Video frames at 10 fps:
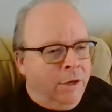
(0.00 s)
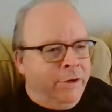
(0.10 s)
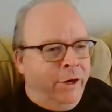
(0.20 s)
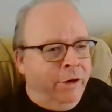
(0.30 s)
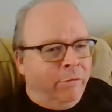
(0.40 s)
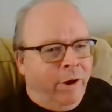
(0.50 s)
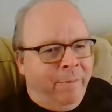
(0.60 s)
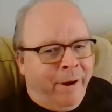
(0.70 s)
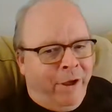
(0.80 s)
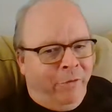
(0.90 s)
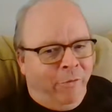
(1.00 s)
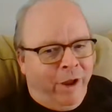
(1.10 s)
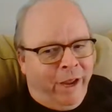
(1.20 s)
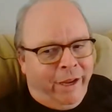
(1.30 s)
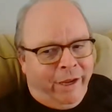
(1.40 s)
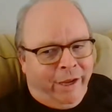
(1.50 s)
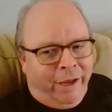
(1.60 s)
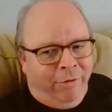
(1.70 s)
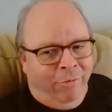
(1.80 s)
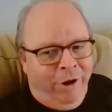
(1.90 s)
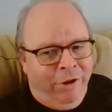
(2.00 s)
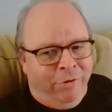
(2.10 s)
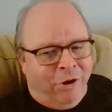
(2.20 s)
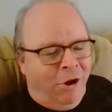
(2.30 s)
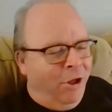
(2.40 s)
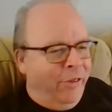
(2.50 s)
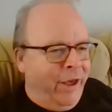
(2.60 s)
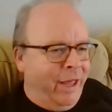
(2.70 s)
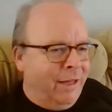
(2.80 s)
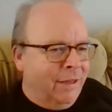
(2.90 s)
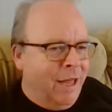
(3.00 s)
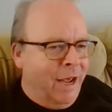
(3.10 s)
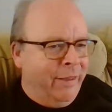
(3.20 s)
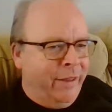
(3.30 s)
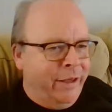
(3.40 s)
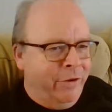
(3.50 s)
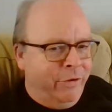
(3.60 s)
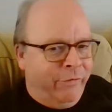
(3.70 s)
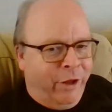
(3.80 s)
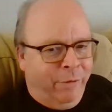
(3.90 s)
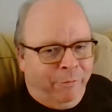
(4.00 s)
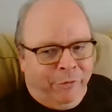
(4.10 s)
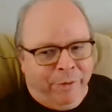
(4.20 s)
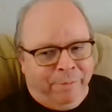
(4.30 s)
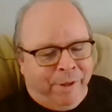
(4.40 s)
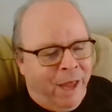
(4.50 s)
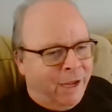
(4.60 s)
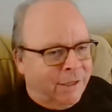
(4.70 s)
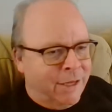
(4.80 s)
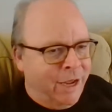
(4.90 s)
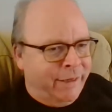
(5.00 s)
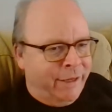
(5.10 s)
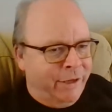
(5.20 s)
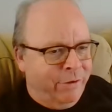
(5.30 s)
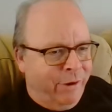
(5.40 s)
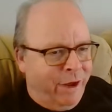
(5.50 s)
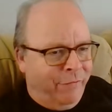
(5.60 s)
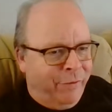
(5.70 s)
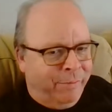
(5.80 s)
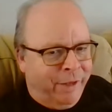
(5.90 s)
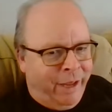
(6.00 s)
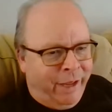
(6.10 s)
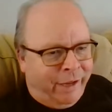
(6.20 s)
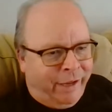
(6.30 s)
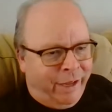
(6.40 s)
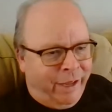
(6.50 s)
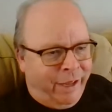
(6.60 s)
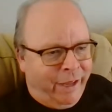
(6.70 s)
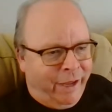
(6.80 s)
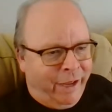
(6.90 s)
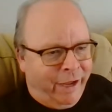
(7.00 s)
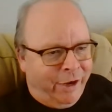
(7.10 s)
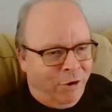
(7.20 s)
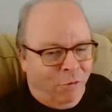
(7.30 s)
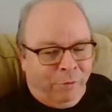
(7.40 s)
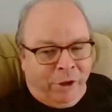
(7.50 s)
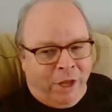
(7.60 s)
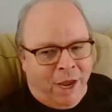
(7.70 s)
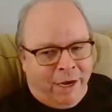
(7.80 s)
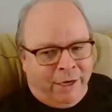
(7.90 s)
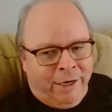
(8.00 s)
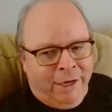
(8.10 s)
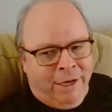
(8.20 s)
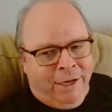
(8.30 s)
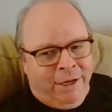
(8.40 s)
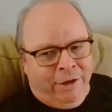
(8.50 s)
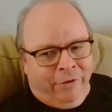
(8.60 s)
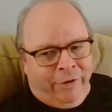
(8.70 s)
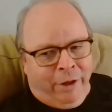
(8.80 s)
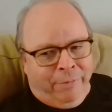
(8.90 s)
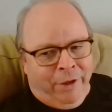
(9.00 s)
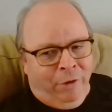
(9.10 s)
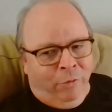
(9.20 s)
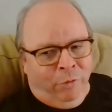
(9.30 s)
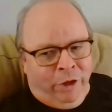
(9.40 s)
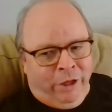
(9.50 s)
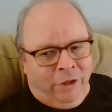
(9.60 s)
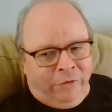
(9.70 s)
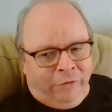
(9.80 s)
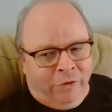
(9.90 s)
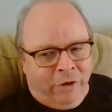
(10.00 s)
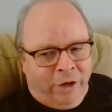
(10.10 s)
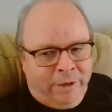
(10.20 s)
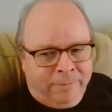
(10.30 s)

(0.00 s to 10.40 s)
Doug Gray, by the way, what do you call that line that you developed? The black line that you have, the black Cobra line you developed. That really looks good.